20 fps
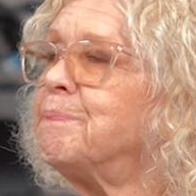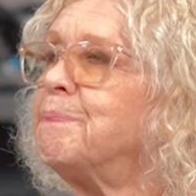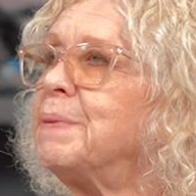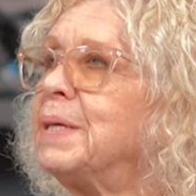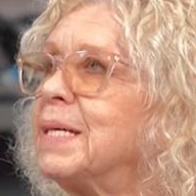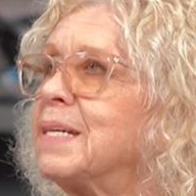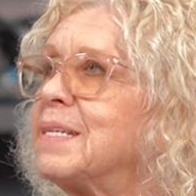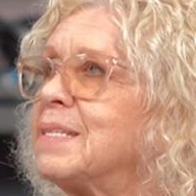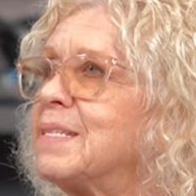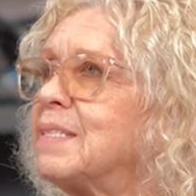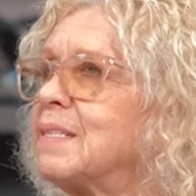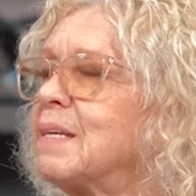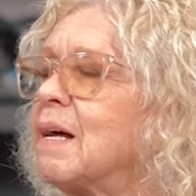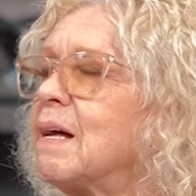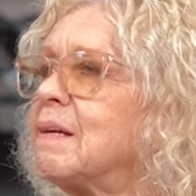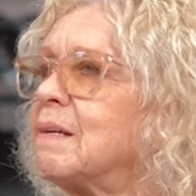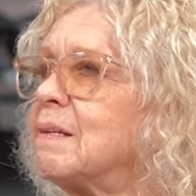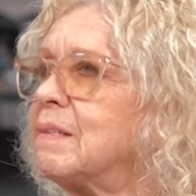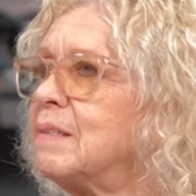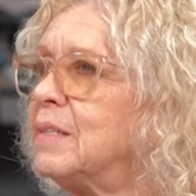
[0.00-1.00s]
because
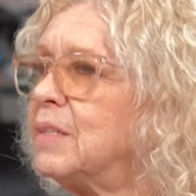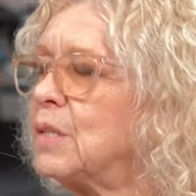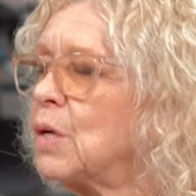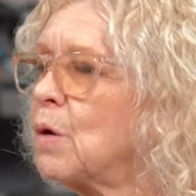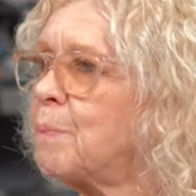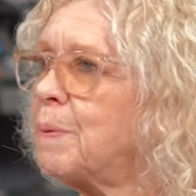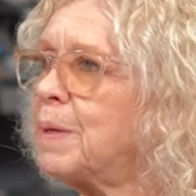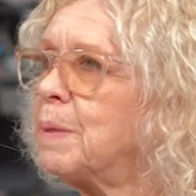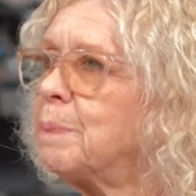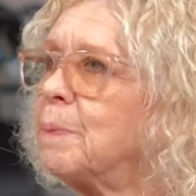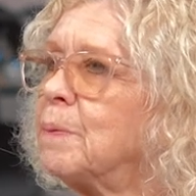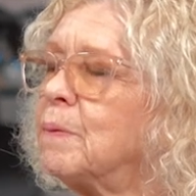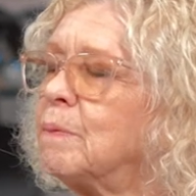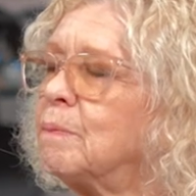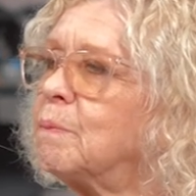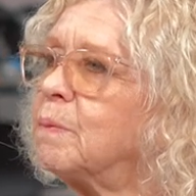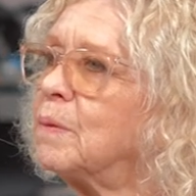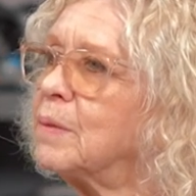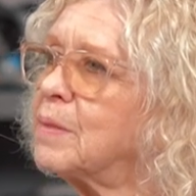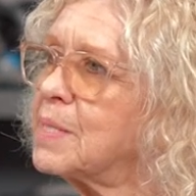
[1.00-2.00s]
uh, you know
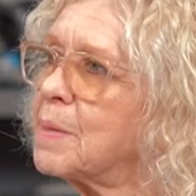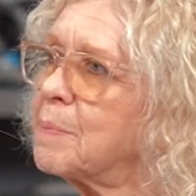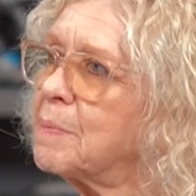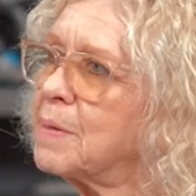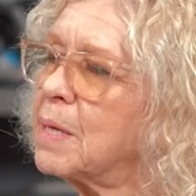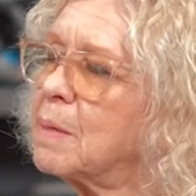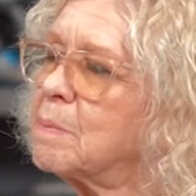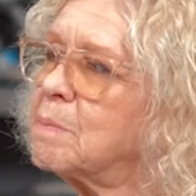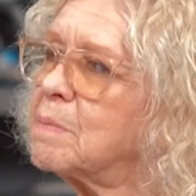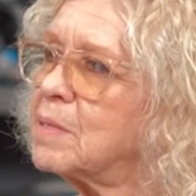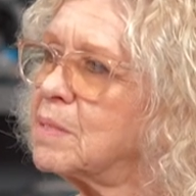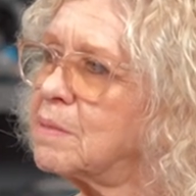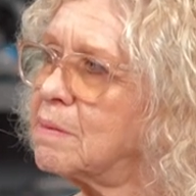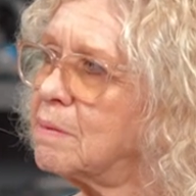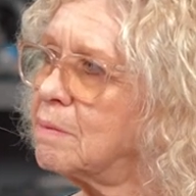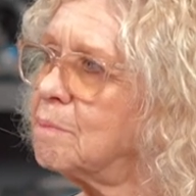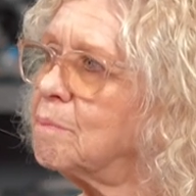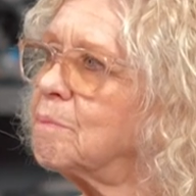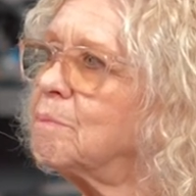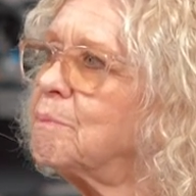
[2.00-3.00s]
people will sometimes
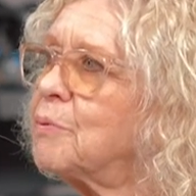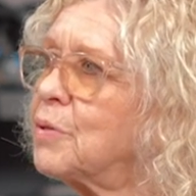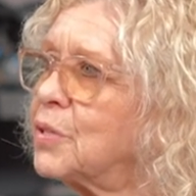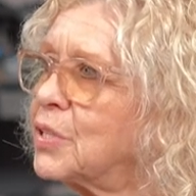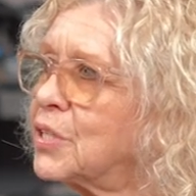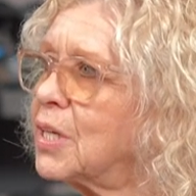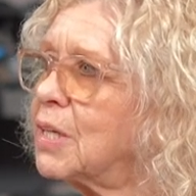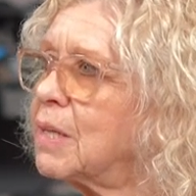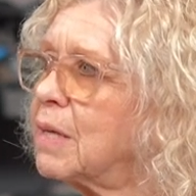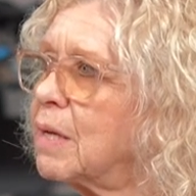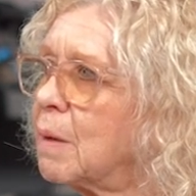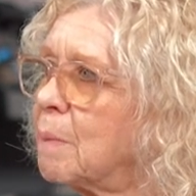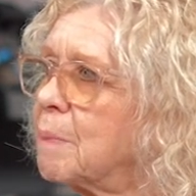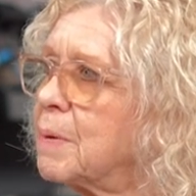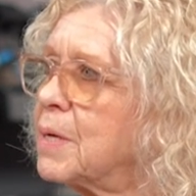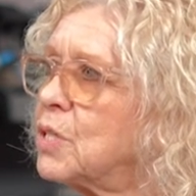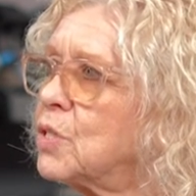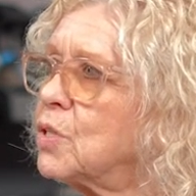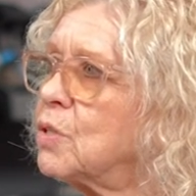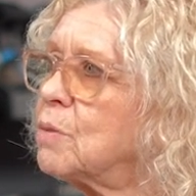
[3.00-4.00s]
push a little
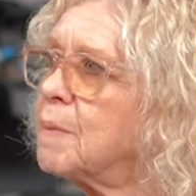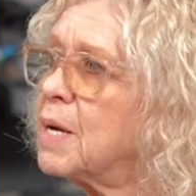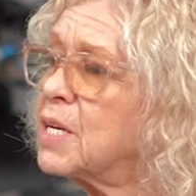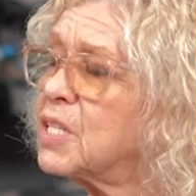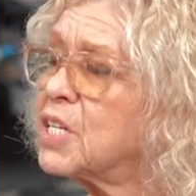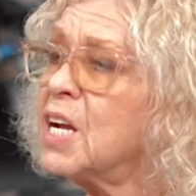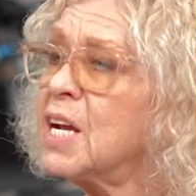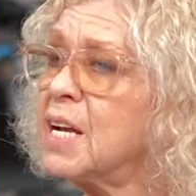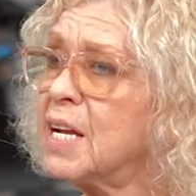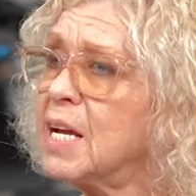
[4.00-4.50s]
bit too much.